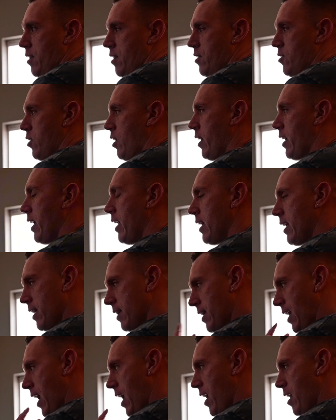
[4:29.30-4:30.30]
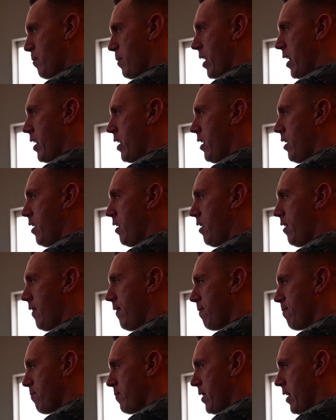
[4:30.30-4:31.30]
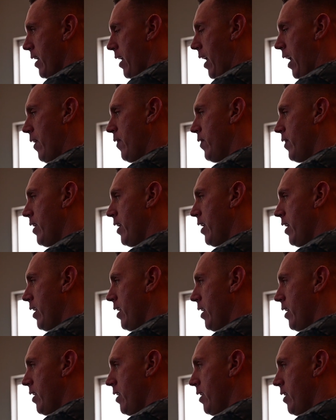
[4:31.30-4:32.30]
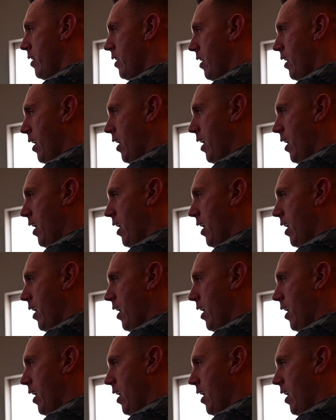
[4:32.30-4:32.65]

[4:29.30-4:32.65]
So I kind of get that in my ear, and then